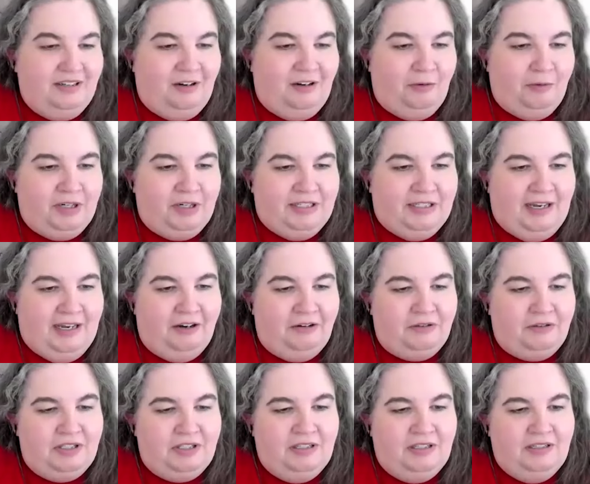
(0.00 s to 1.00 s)
It all works
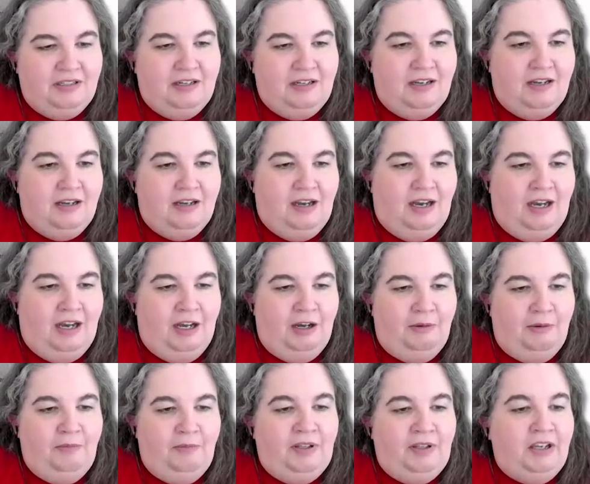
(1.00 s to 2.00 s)
out.
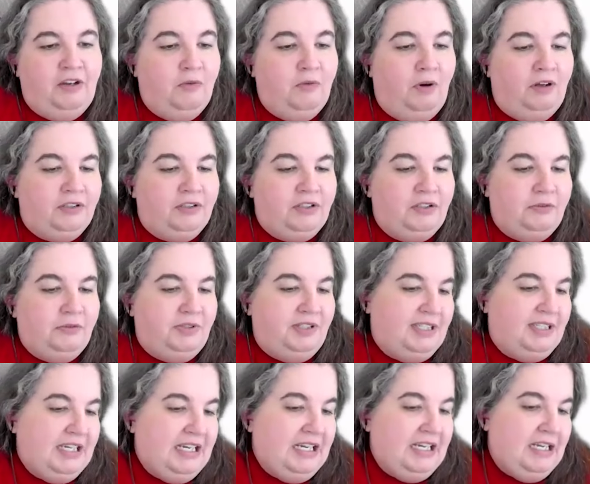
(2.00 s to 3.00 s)
Um, you also
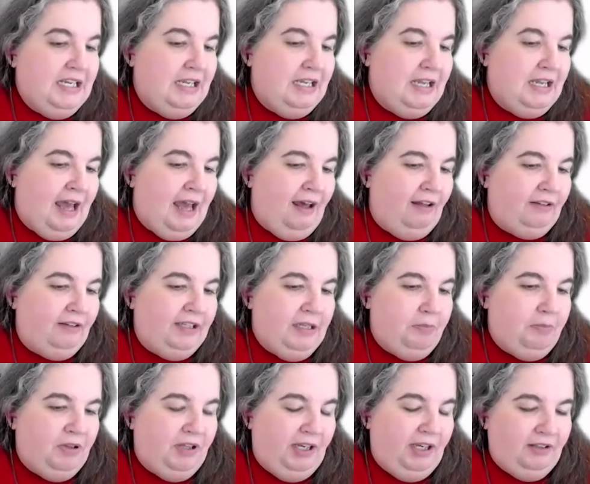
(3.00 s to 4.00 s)
see
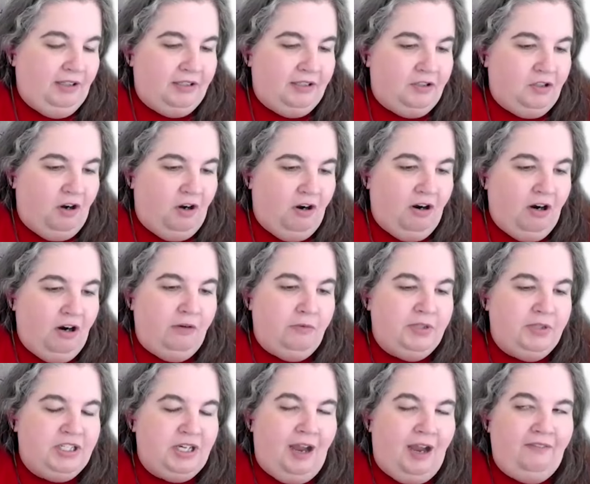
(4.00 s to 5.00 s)
Allie playing the guitar,
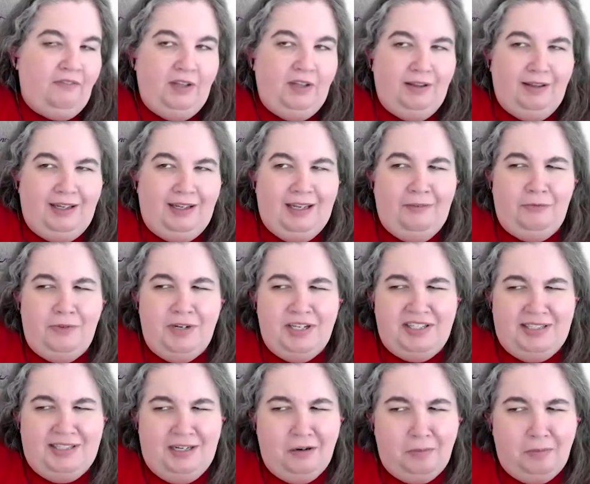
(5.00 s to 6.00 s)
which I feel like have we
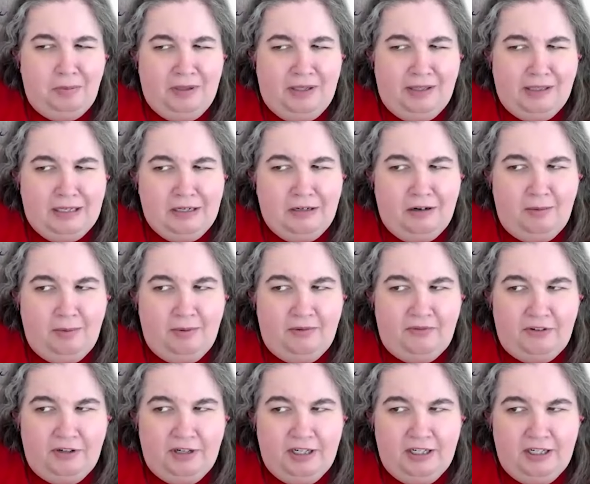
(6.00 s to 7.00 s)
seen her play the guitar
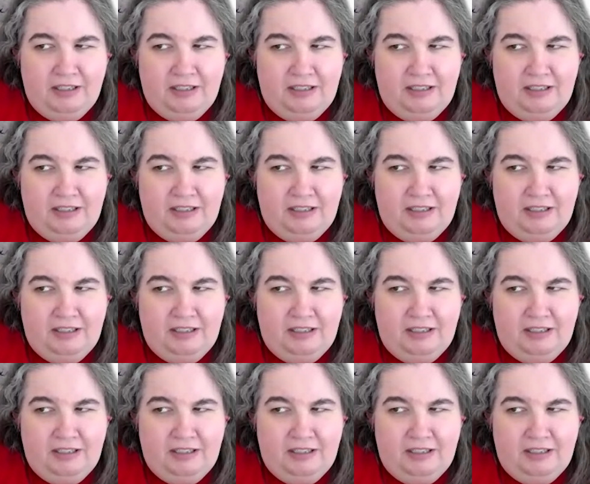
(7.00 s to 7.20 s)
before?